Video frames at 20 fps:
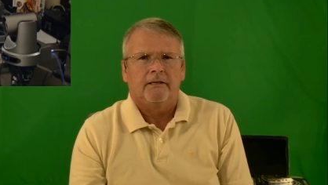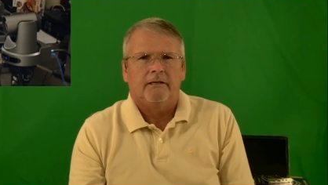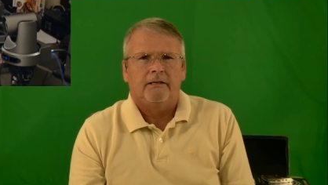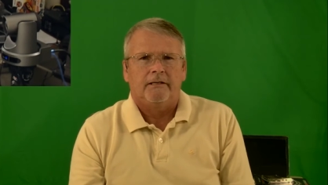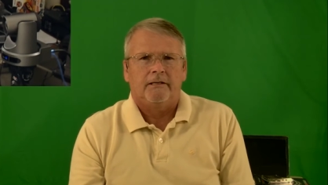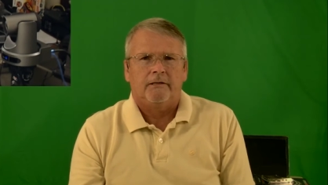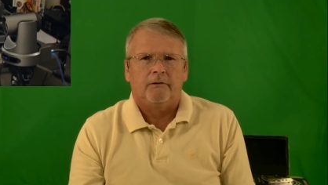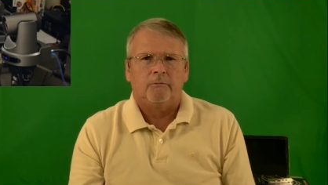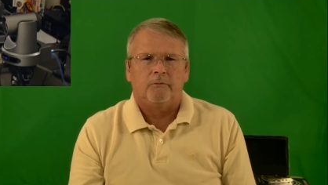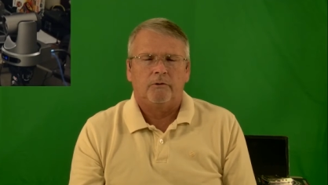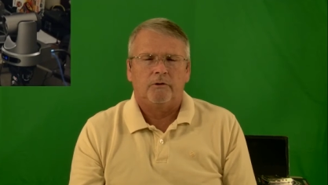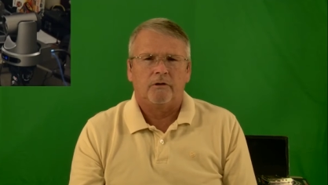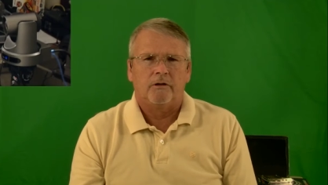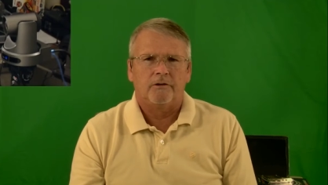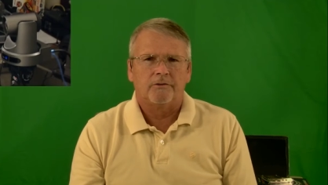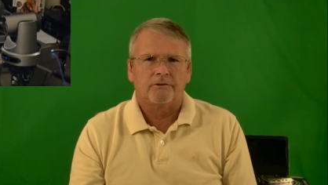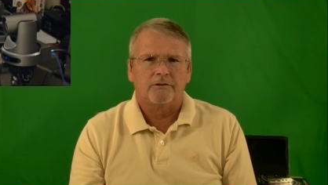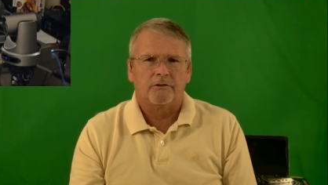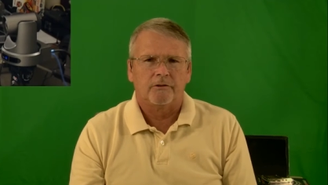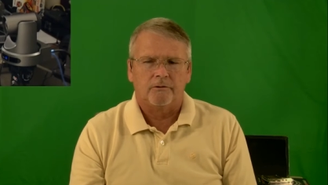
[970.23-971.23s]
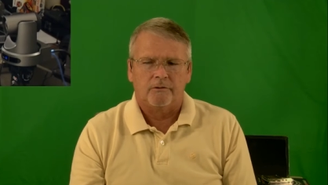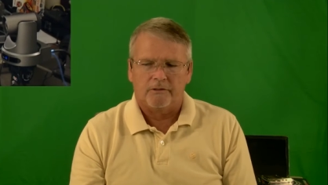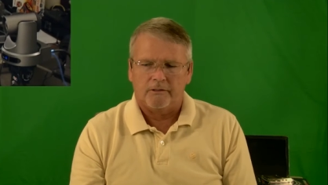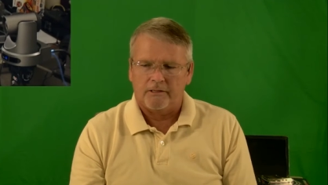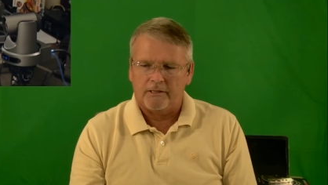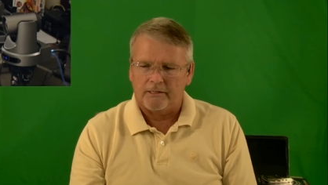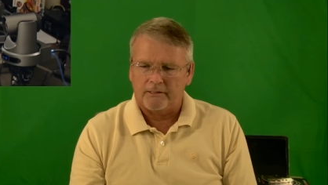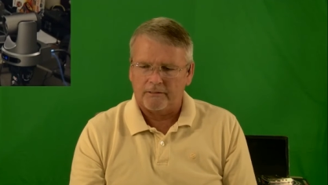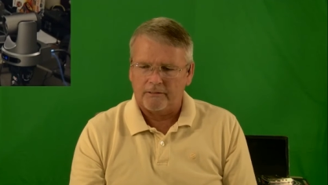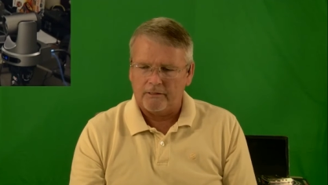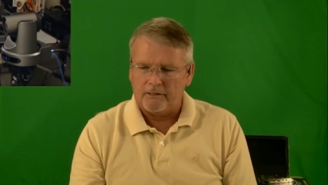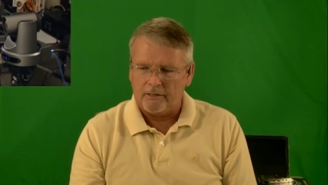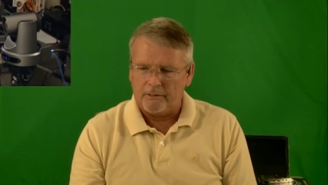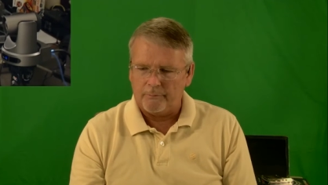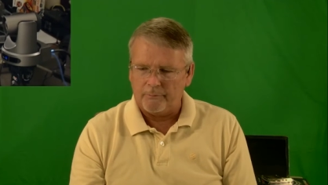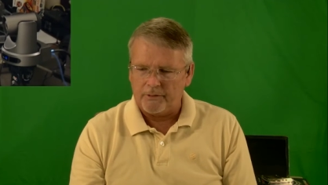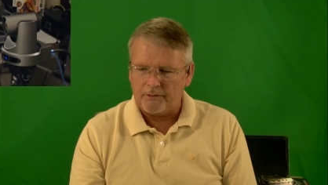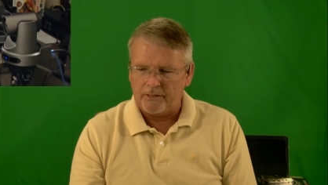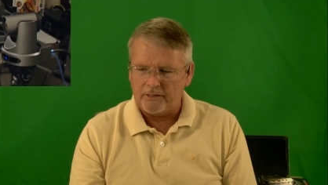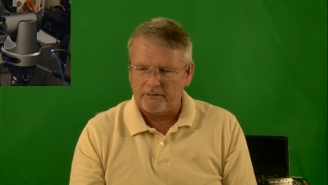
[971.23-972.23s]
It will also connect
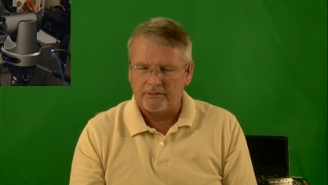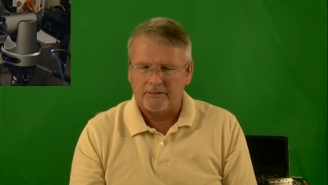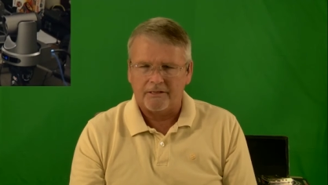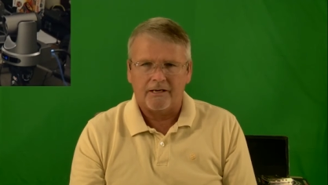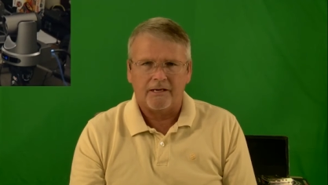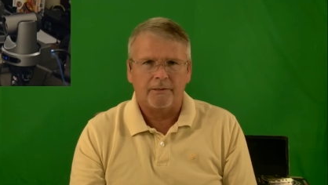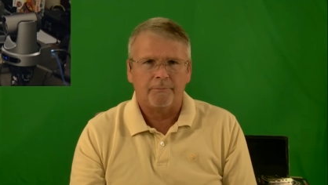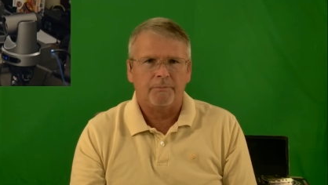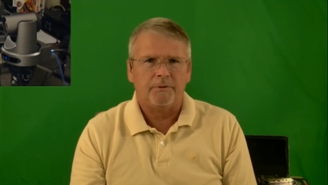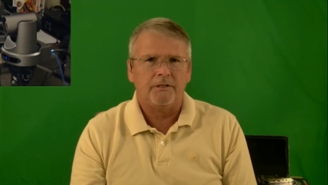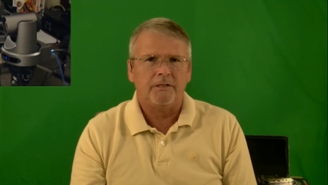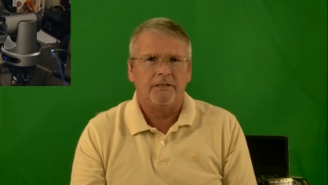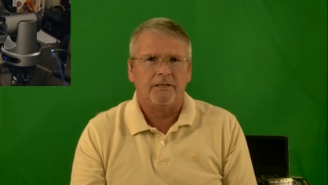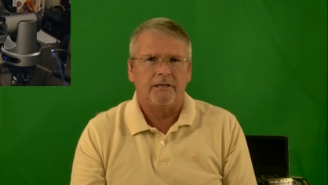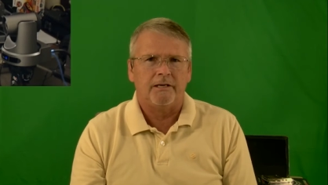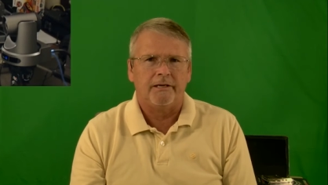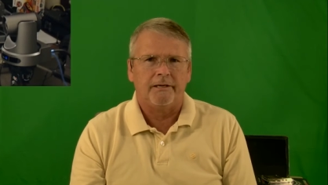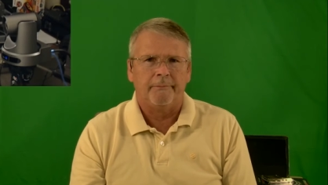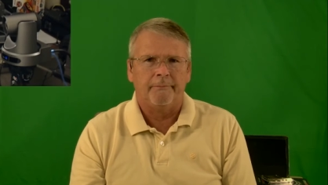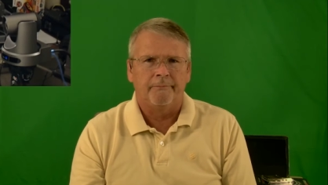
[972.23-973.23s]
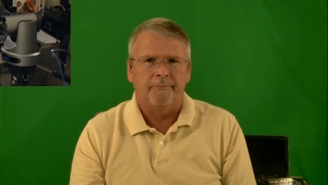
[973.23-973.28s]
up as an IP cam,